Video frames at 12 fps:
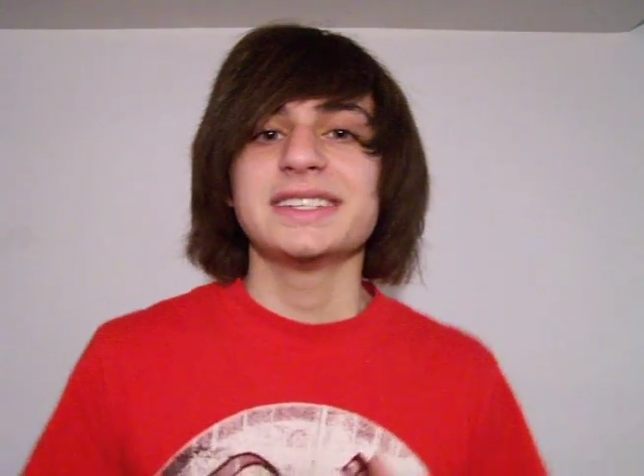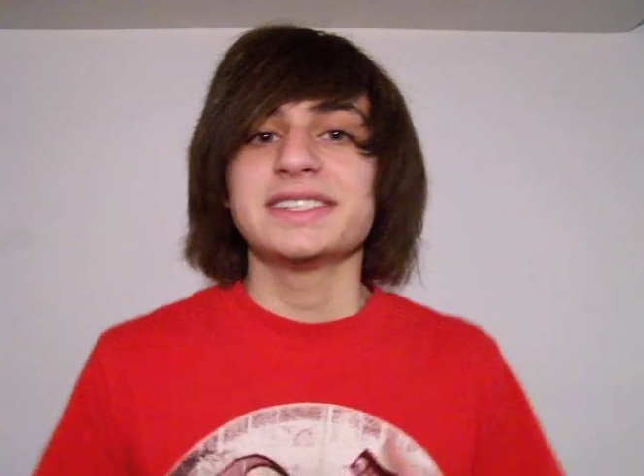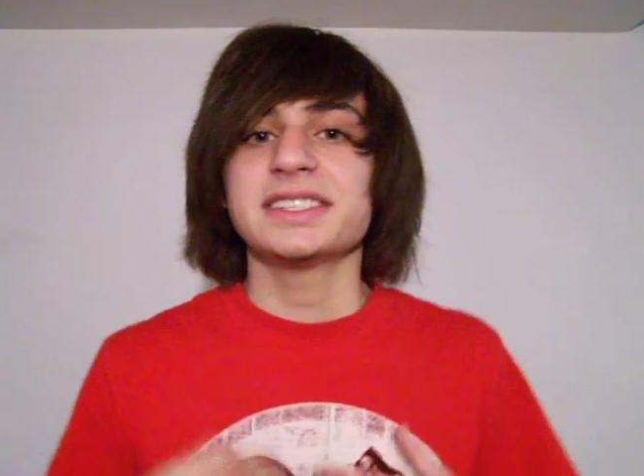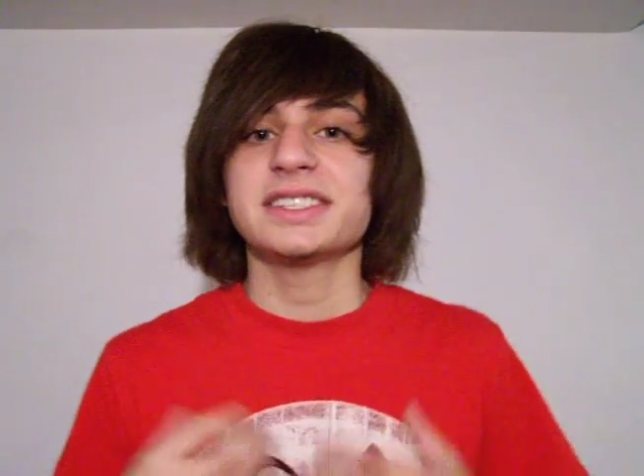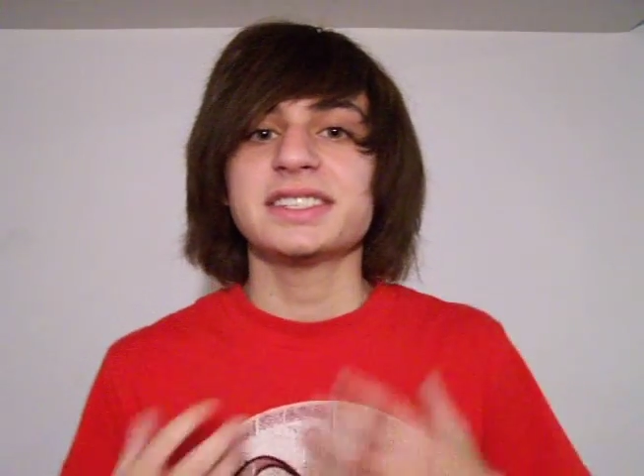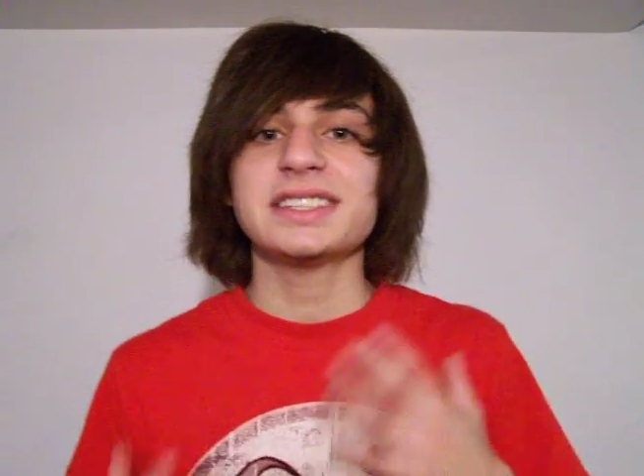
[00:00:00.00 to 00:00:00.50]

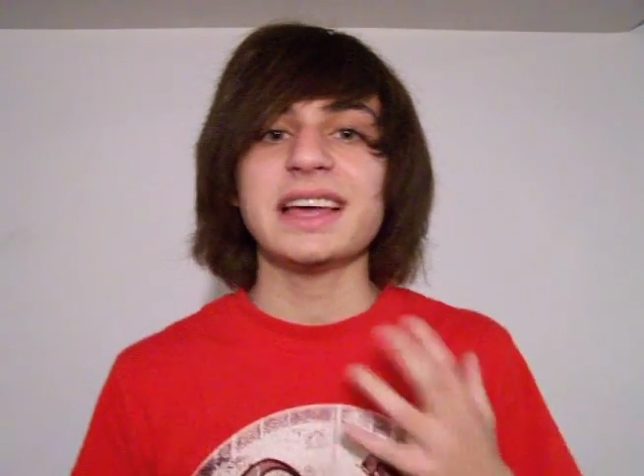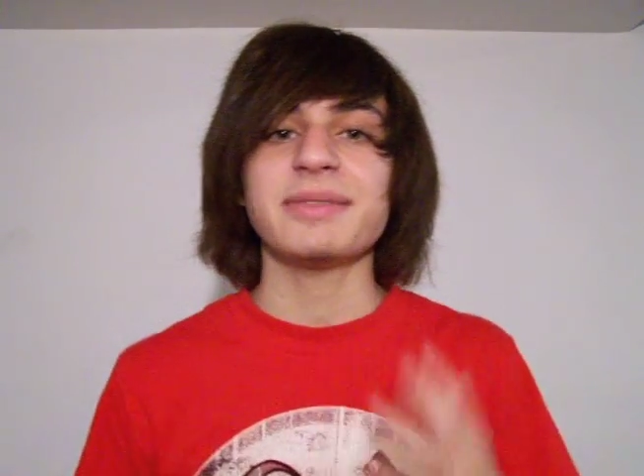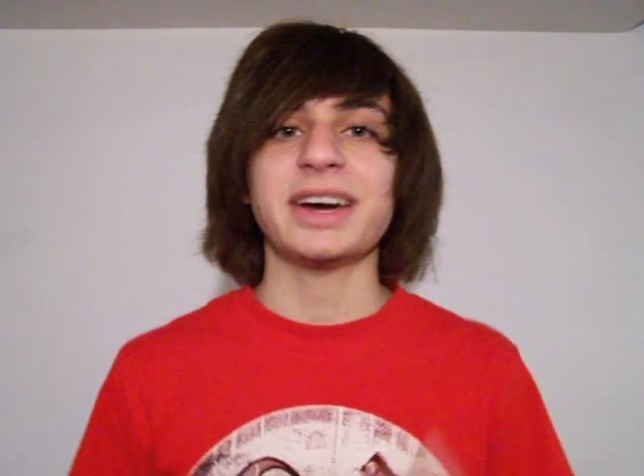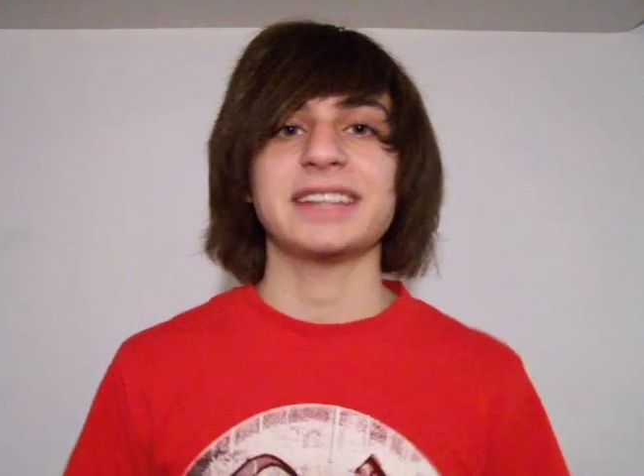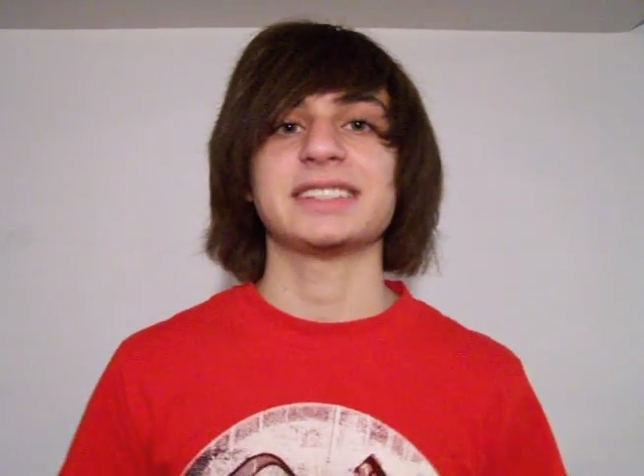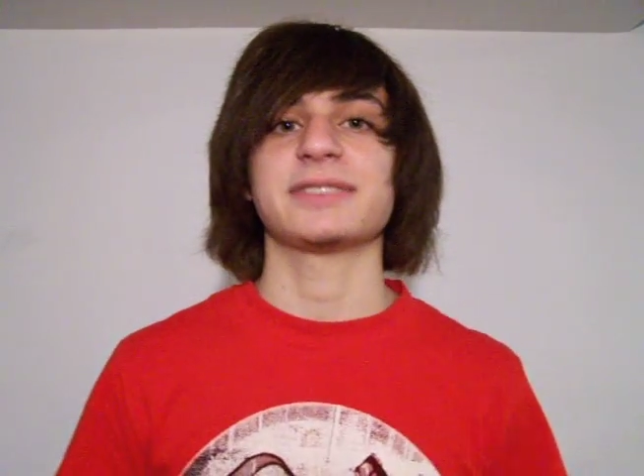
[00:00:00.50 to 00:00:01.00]

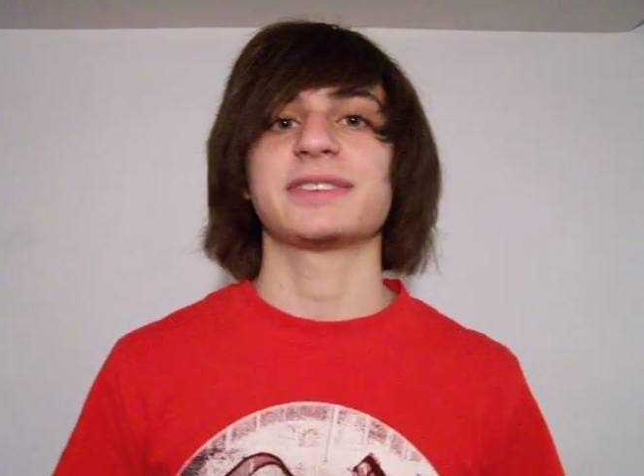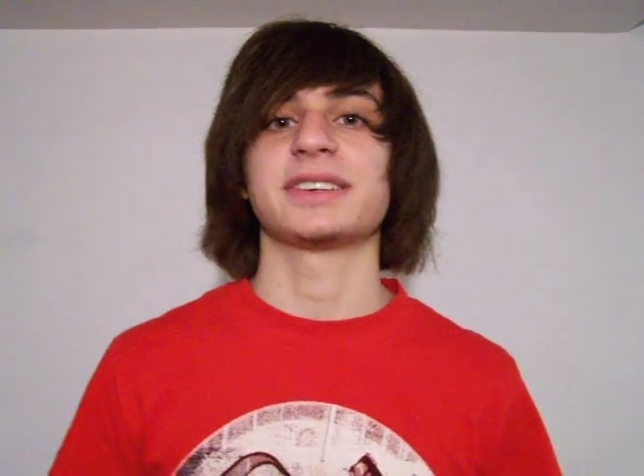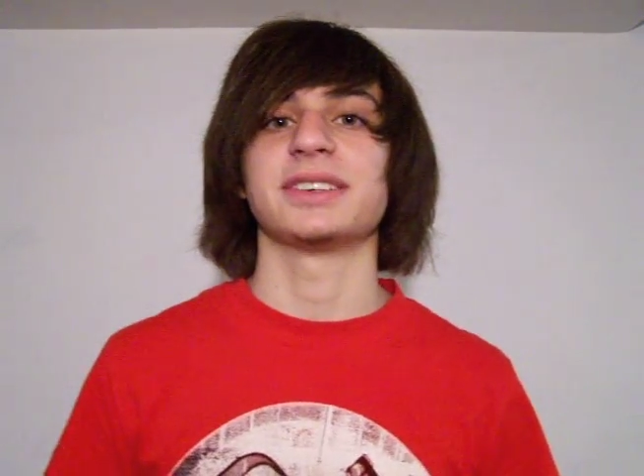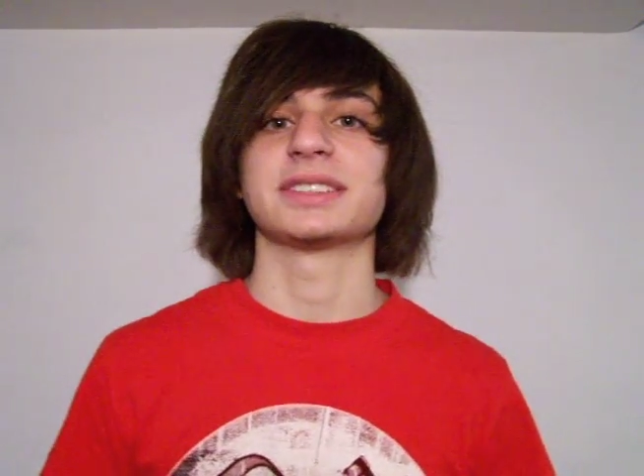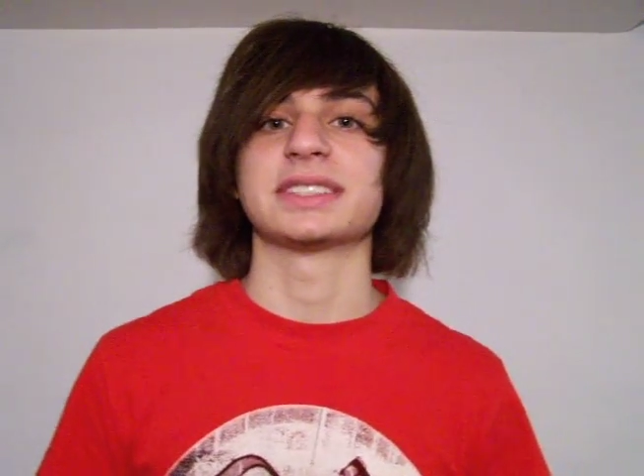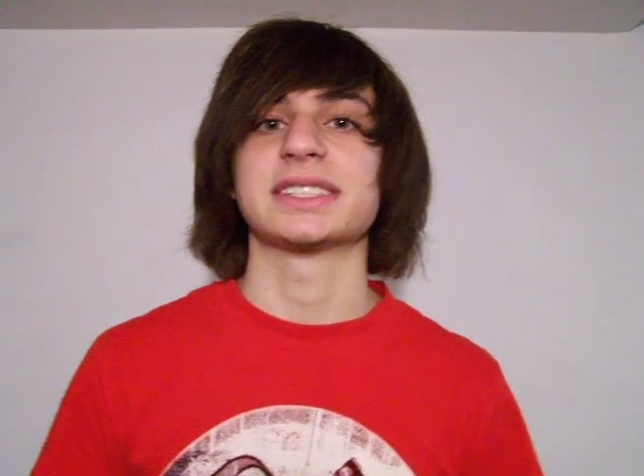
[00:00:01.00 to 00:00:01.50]

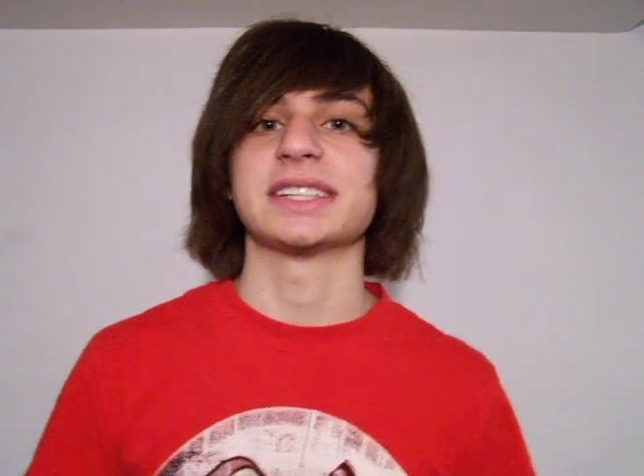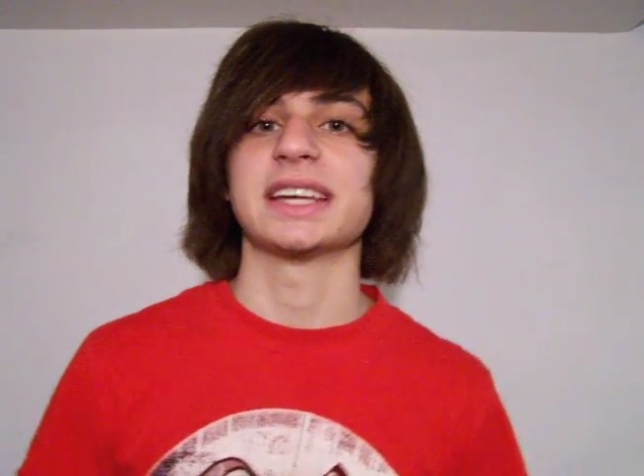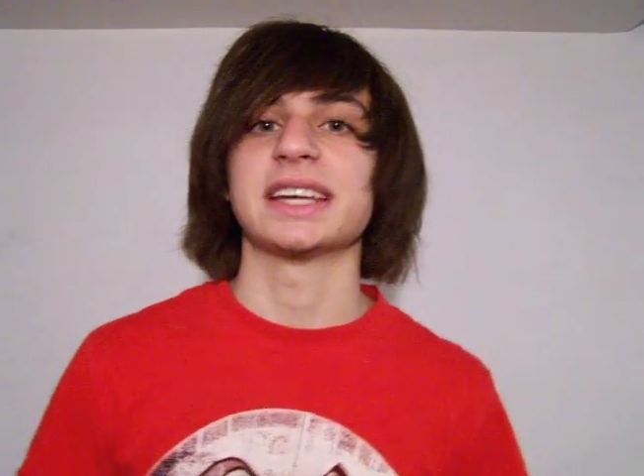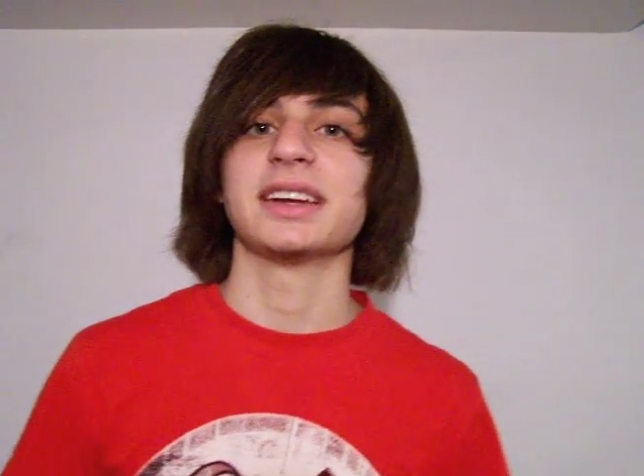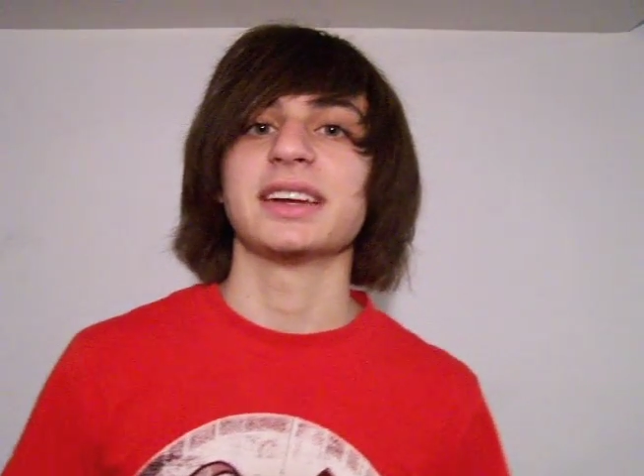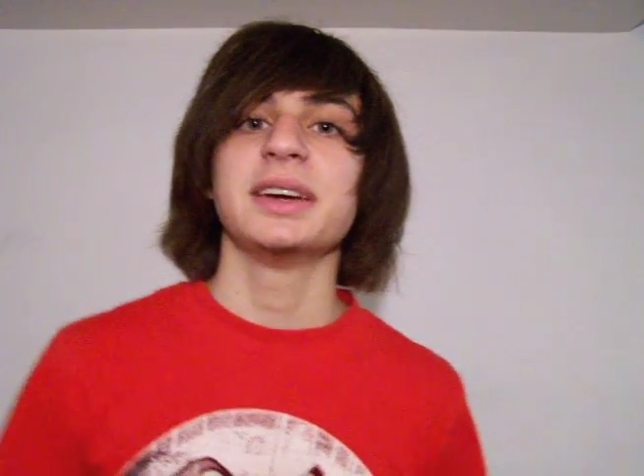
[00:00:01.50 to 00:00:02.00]
semi-difficult to
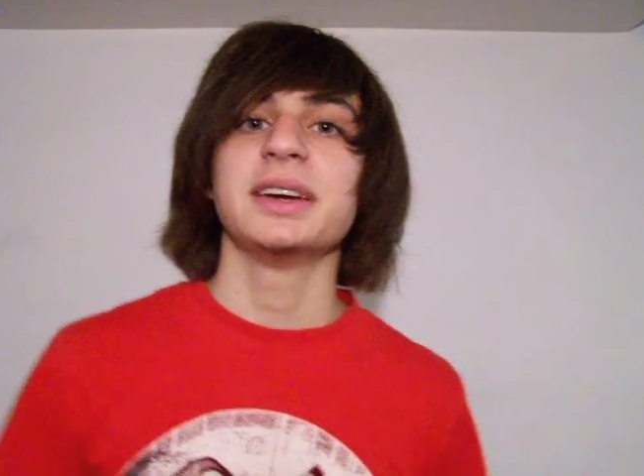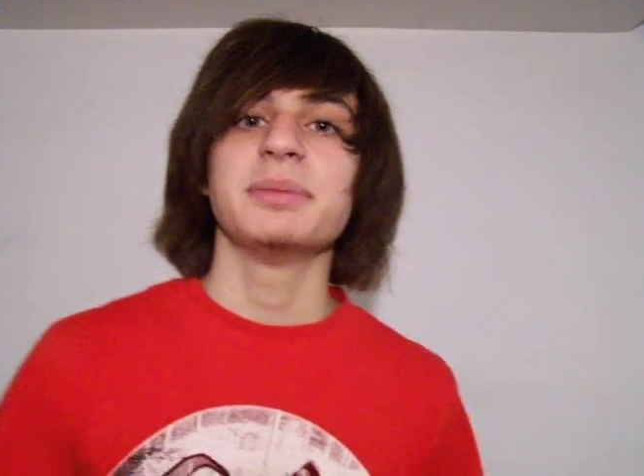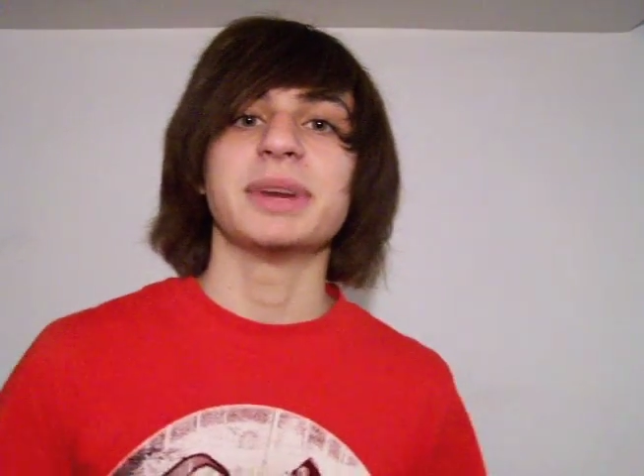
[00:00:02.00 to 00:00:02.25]
sing,